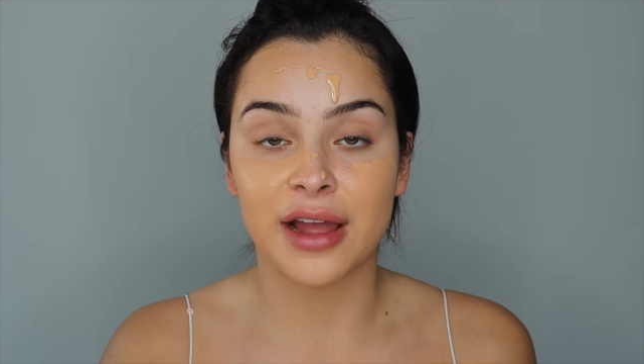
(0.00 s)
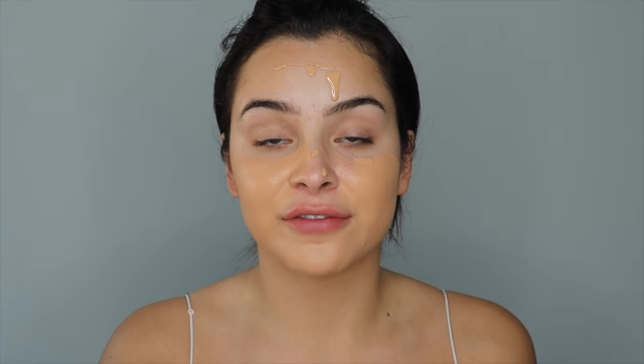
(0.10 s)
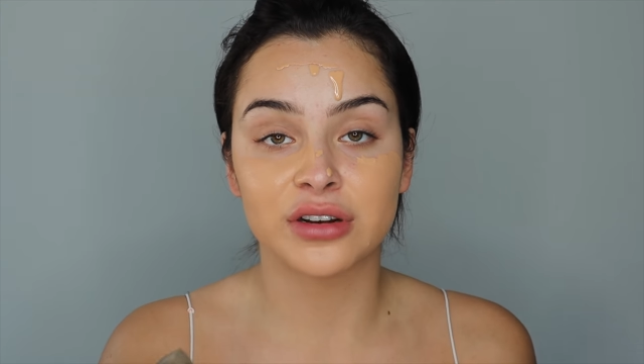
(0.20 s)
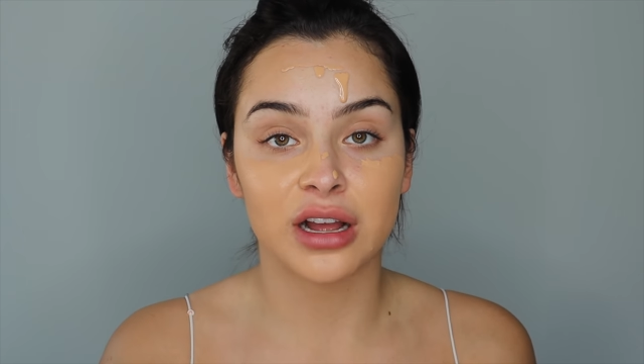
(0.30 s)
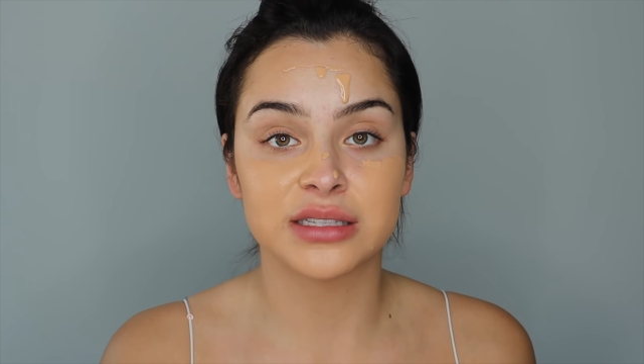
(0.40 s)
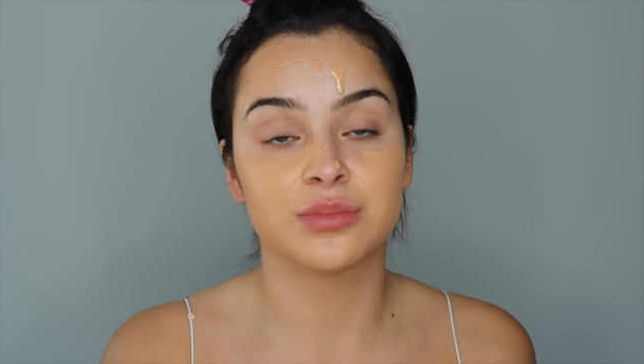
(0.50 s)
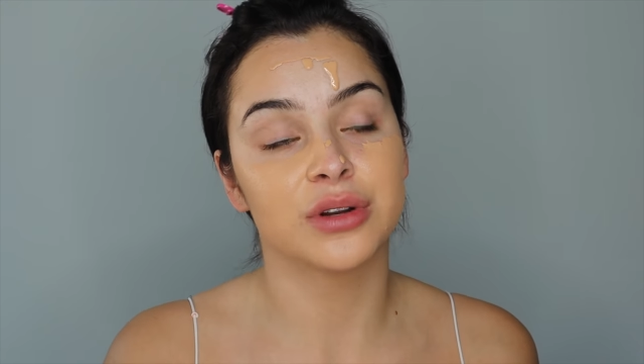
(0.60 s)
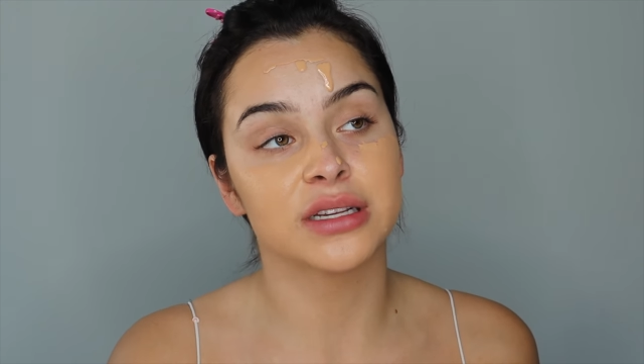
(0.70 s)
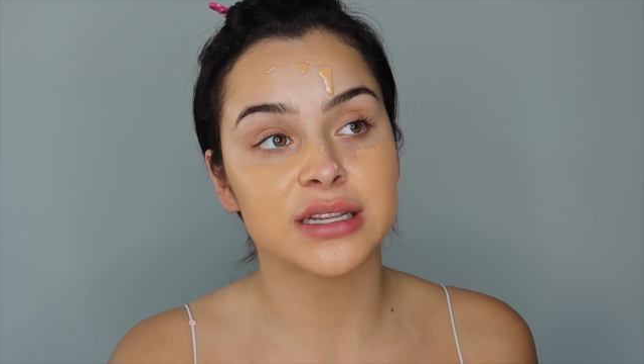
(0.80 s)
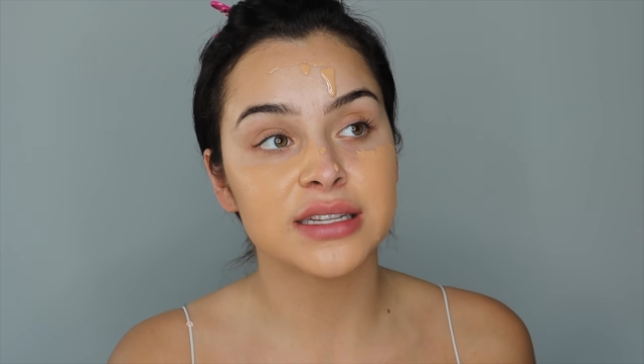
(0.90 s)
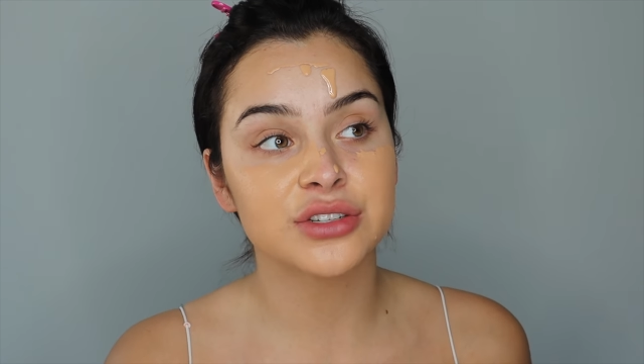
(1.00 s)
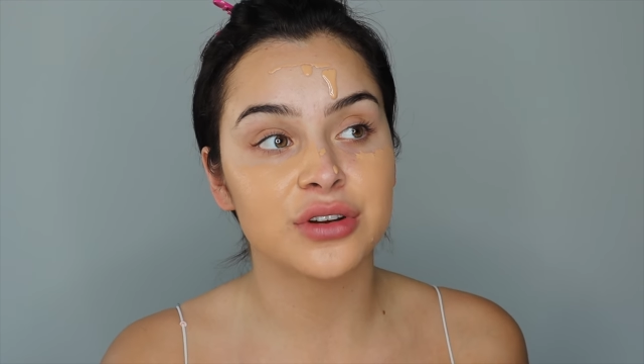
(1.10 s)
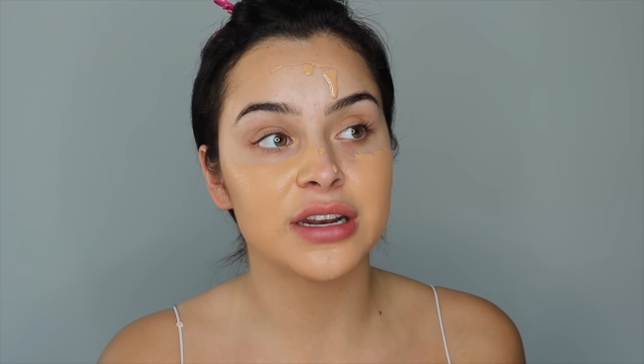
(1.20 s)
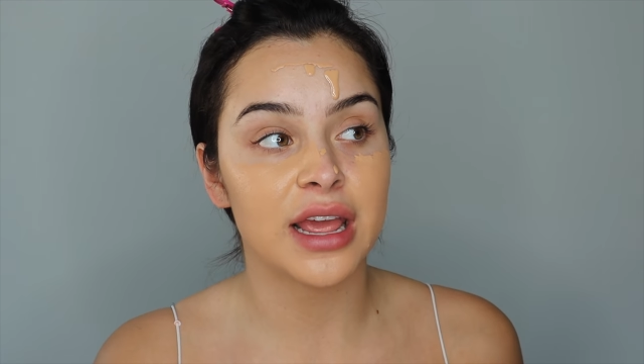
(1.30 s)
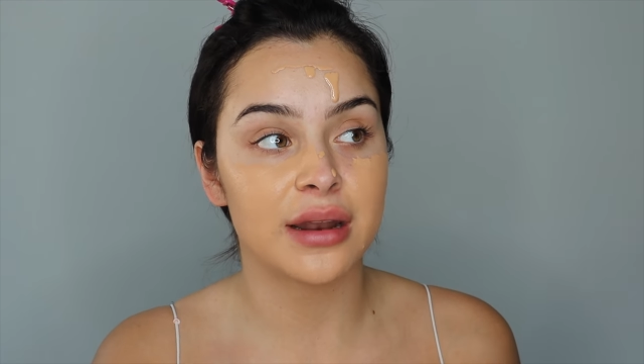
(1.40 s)
I forgot to bring
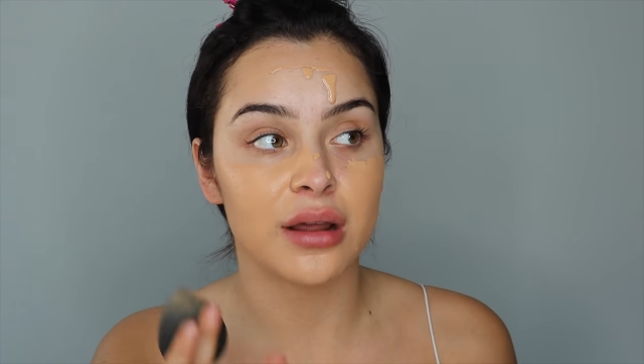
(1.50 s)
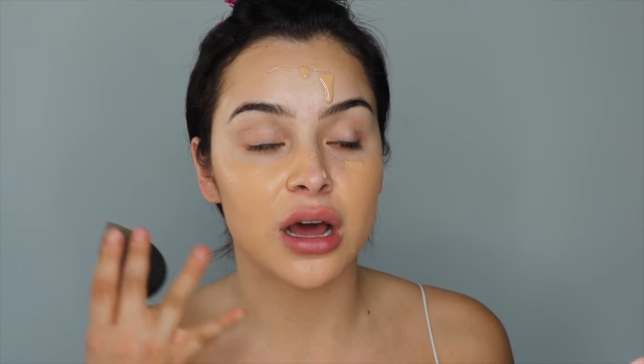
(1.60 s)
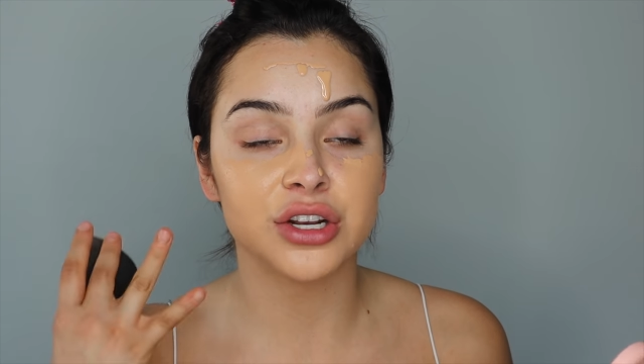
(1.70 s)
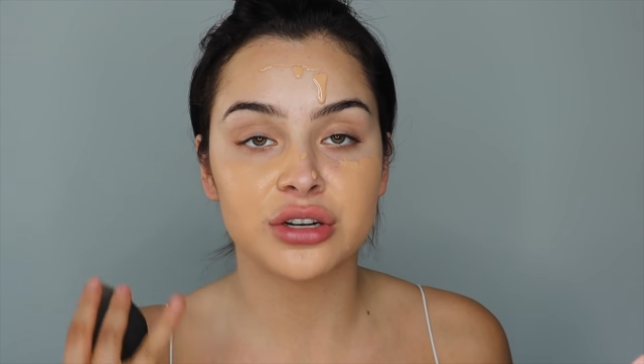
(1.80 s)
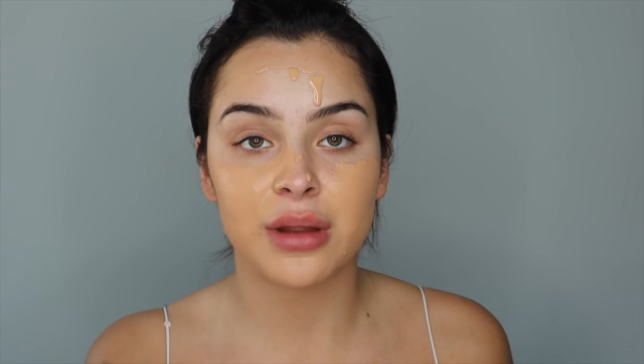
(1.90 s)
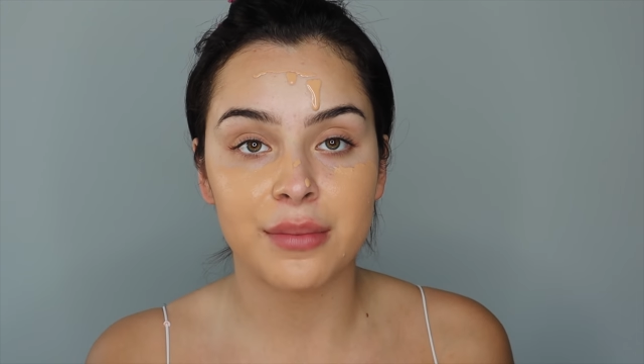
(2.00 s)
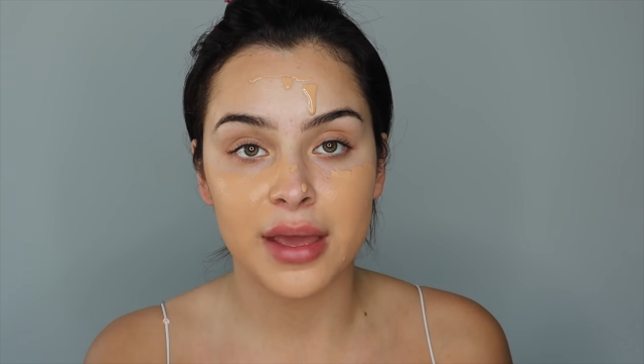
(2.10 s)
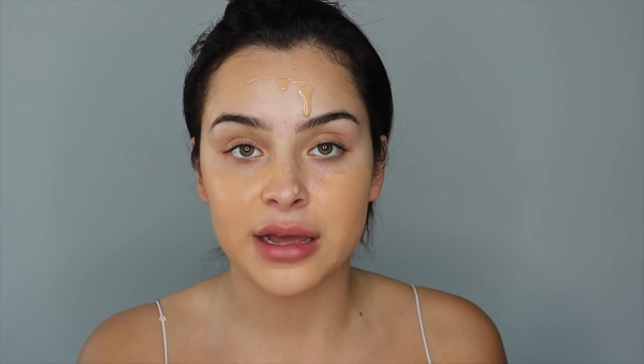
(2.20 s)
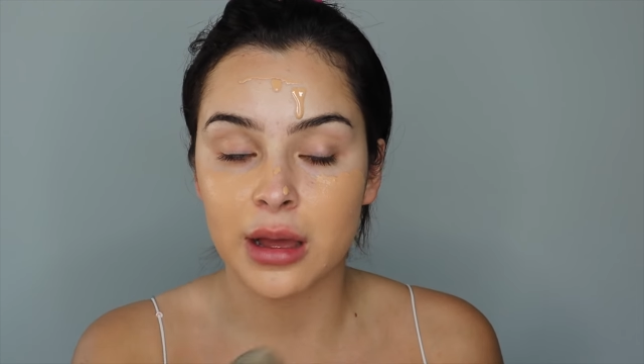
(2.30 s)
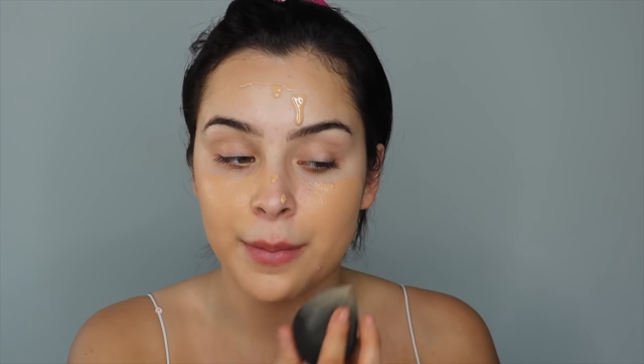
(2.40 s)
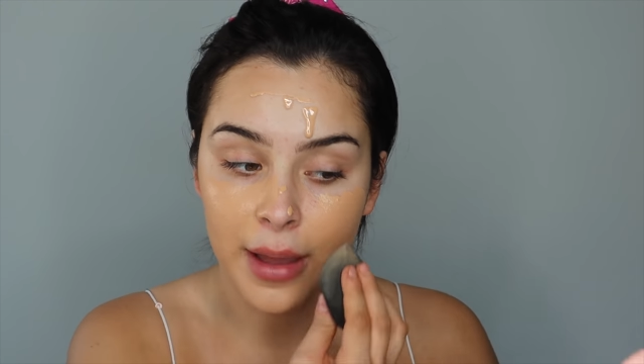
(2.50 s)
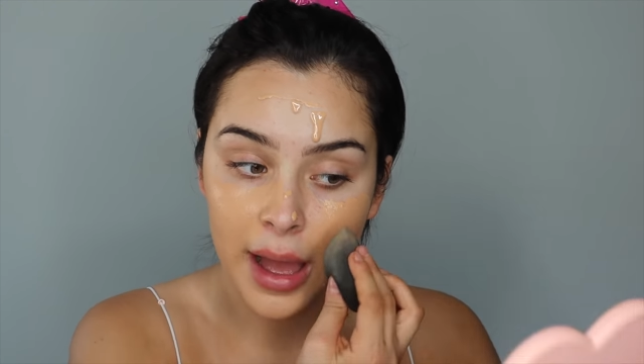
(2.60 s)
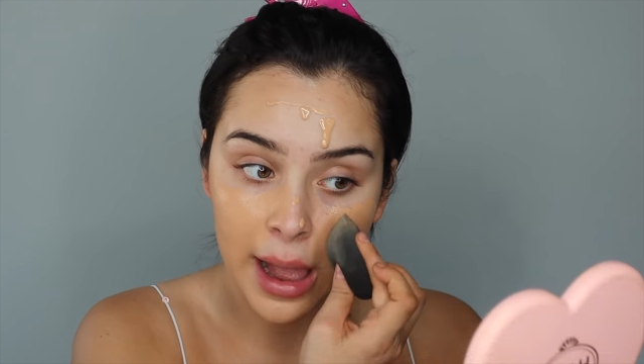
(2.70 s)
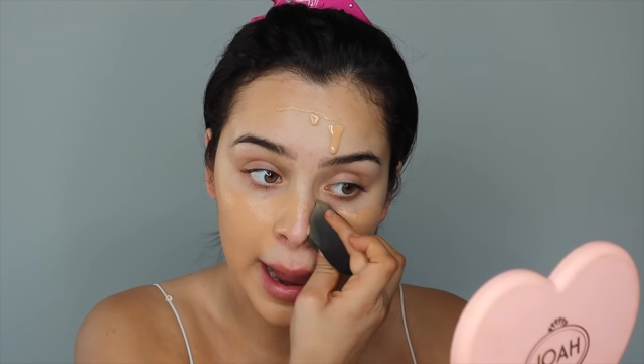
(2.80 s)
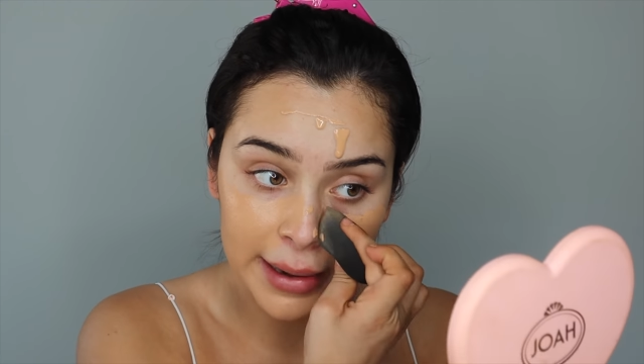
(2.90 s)
sunscreen and under my
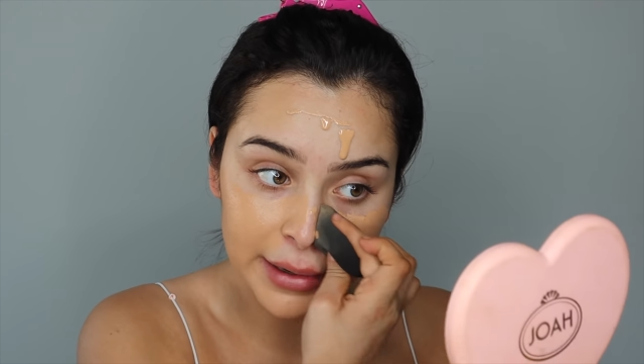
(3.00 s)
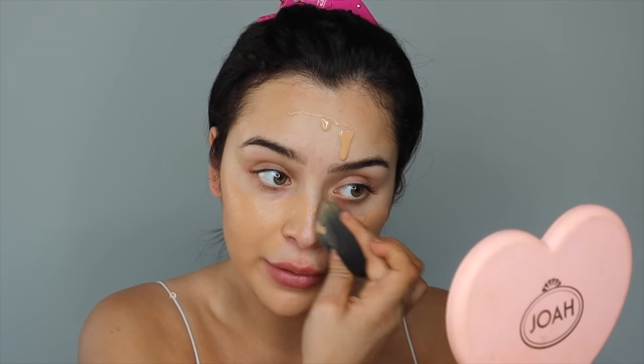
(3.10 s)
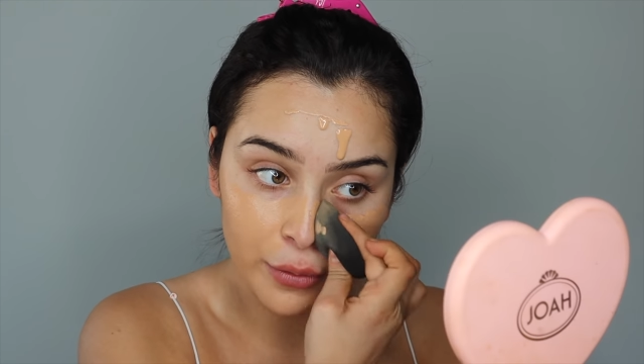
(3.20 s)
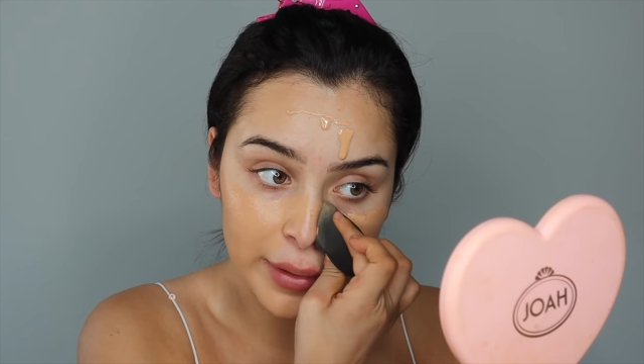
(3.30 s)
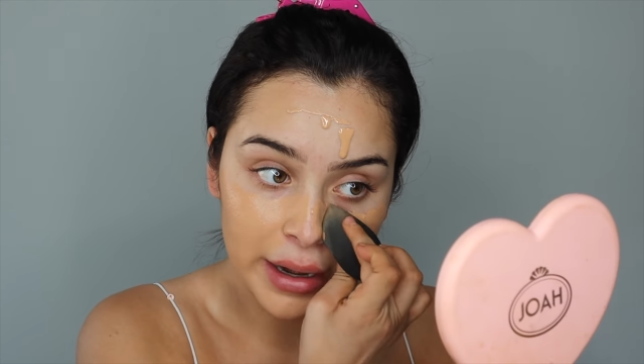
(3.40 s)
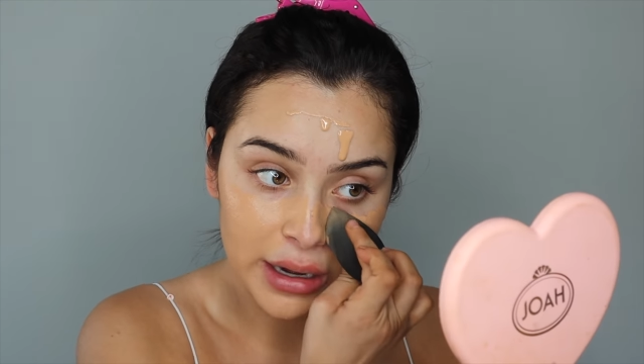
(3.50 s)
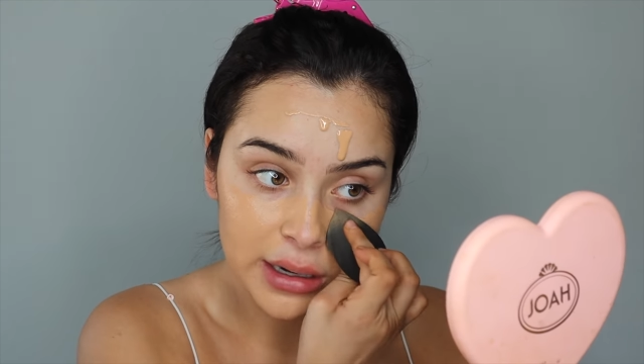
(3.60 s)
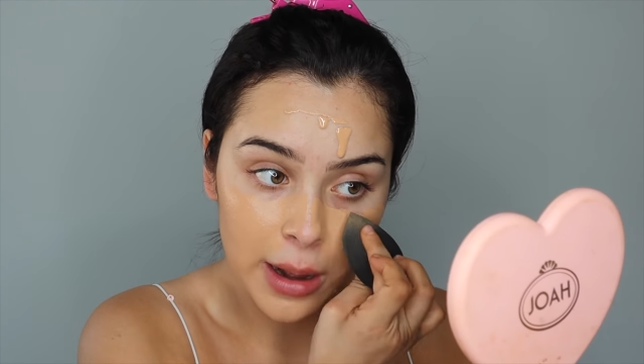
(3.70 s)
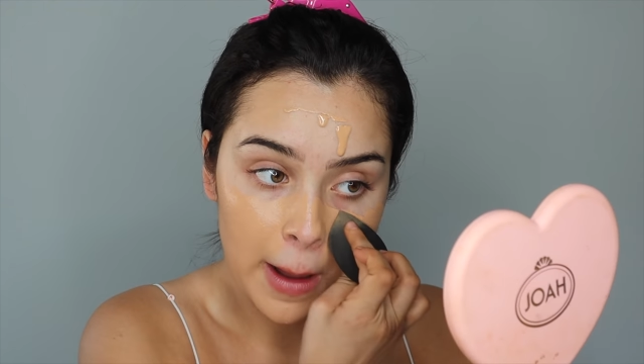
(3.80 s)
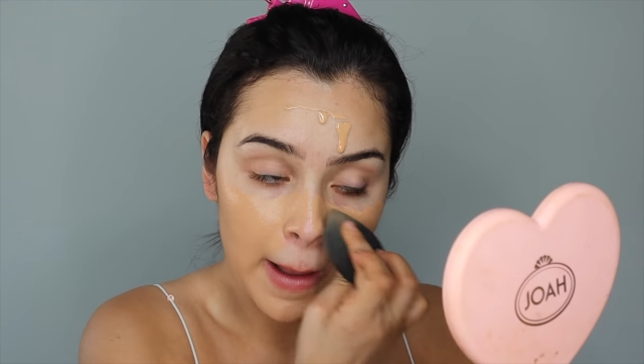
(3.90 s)
makeup, I didn't wear